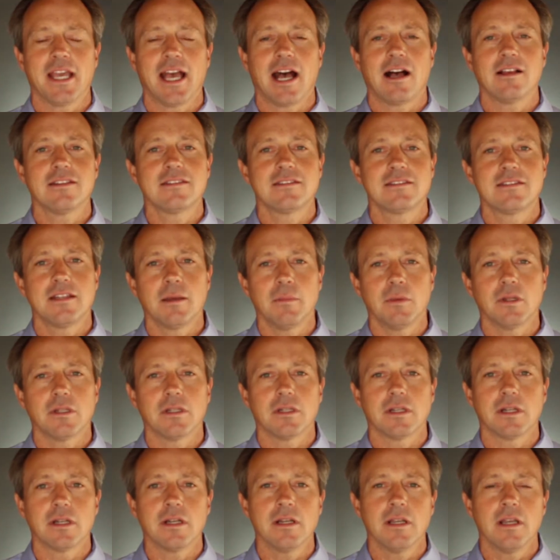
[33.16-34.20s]
how
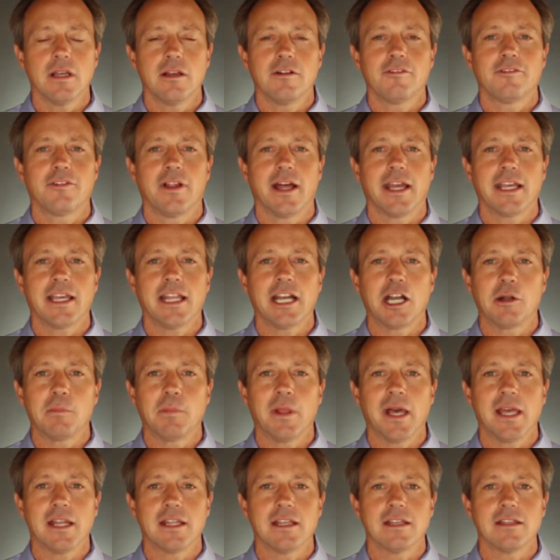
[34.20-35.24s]
similar flying an
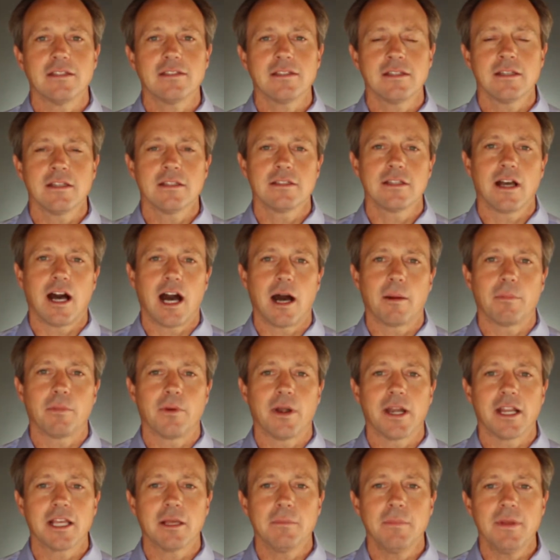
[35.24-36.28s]
airplane is to
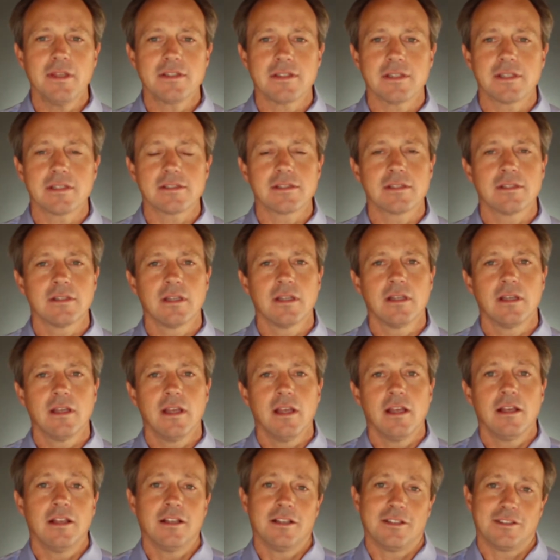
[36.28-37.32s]
operating a business.
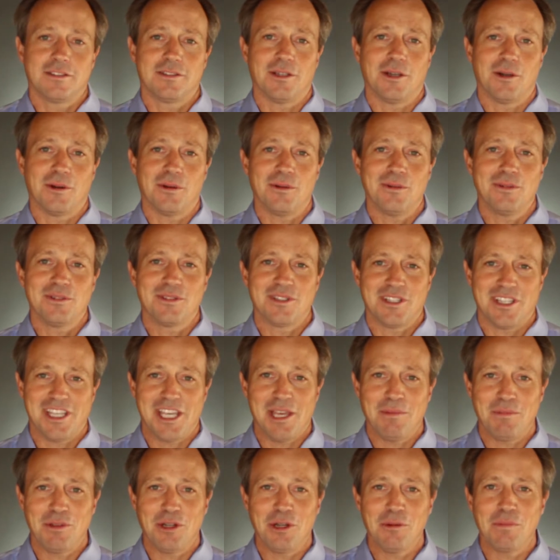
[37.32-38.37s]
So, to
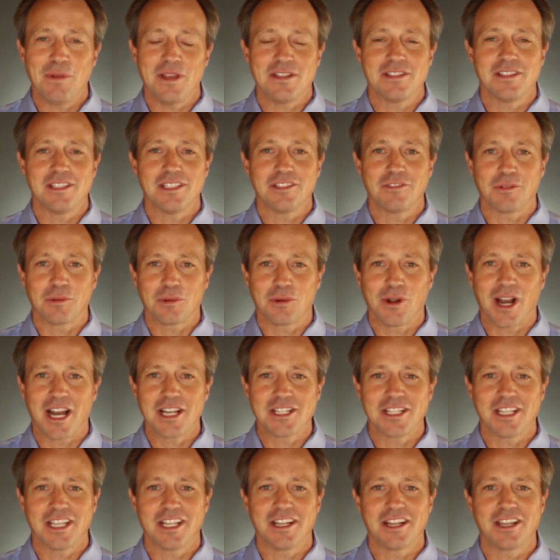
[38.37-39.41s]
keep your business from
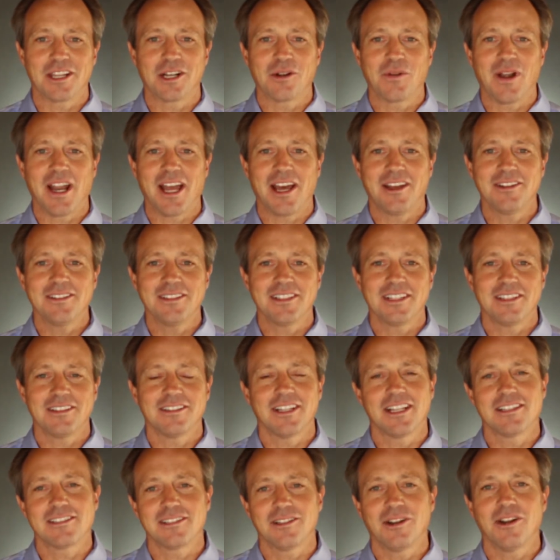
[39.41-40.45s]
crashing into the ground,
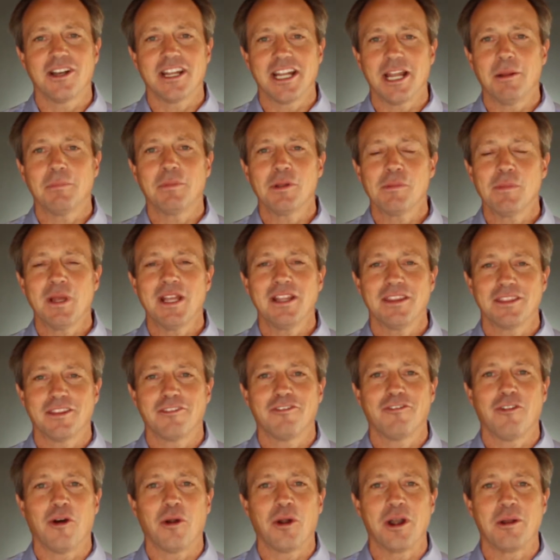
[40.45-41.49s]
let's learn and implement the
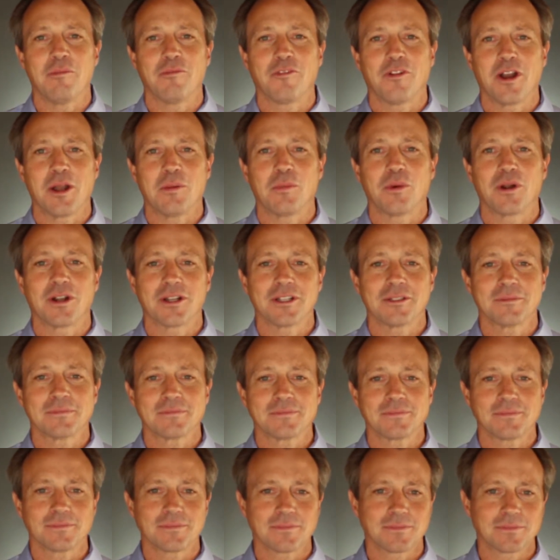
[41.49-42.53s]
4M framework.
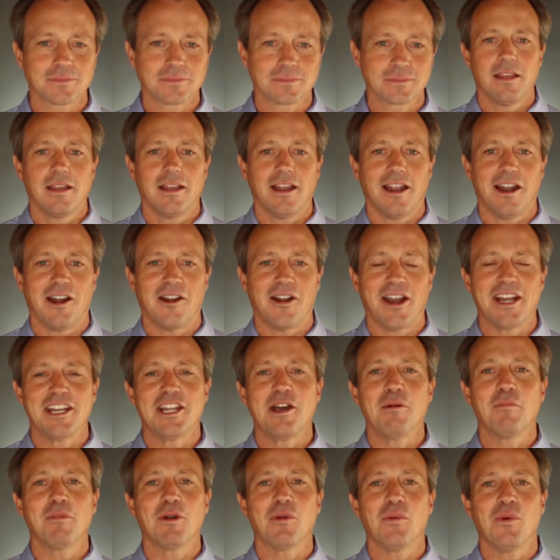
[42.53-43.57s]
Alright,
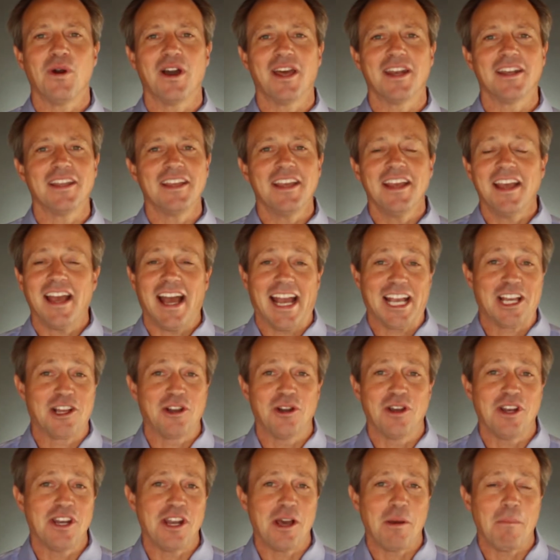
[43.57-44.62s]
number 1, I
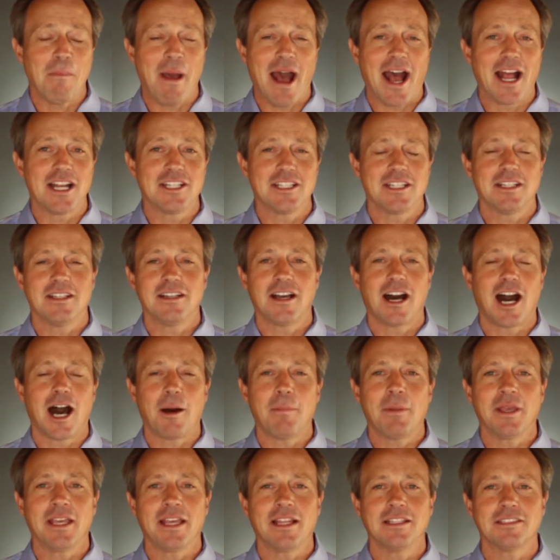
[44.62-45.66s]
couldn't imagine
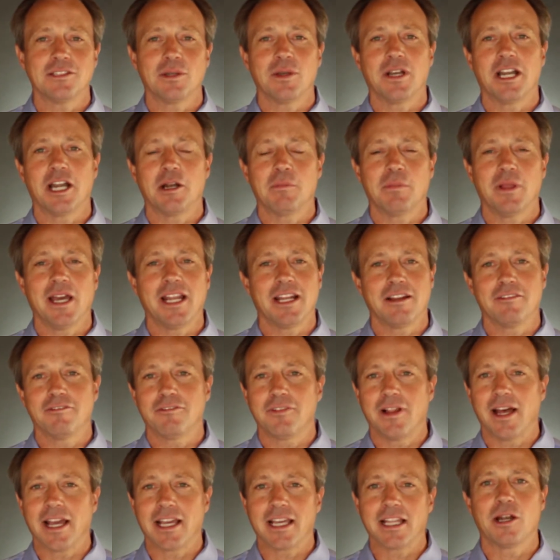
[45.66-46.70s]
hopping into an airplane and
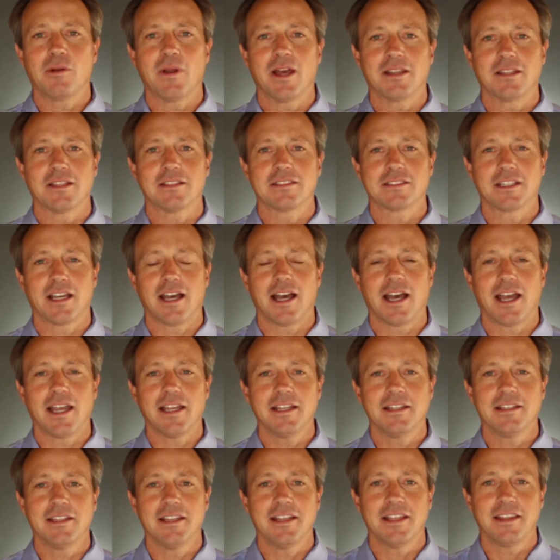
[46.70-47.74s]
flying it around the sky
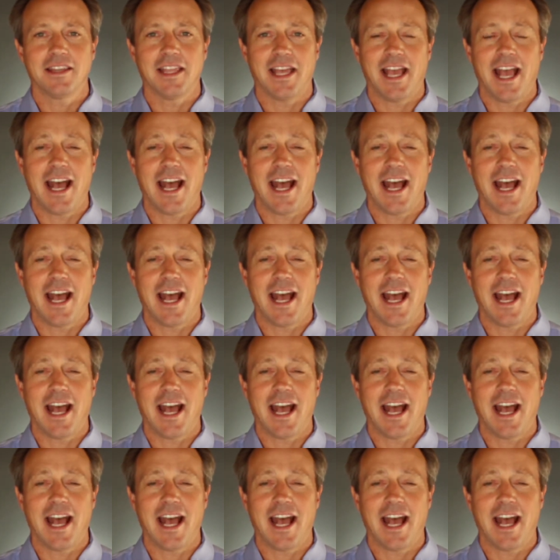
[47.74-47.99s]
that